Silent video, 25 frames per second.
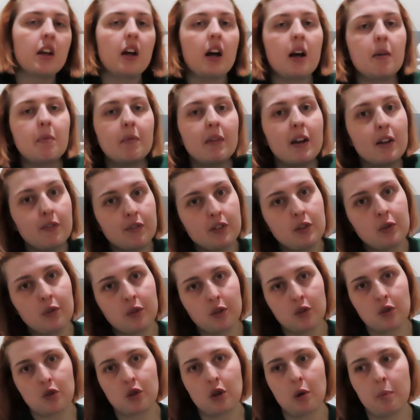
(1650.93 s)
I'm loving all
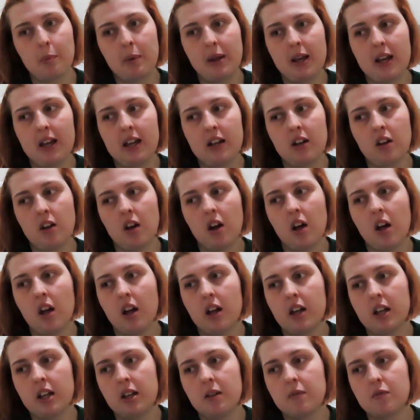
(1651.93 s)
the shopping,
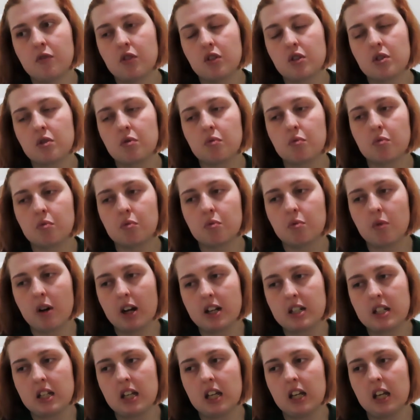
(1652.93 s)
I am just
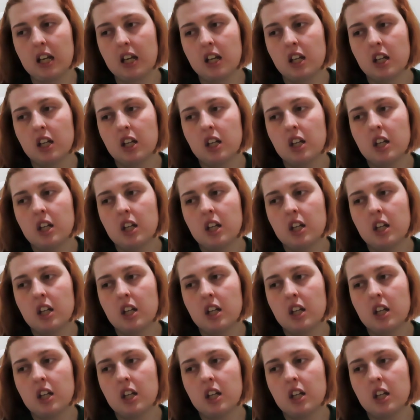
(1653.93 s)
ready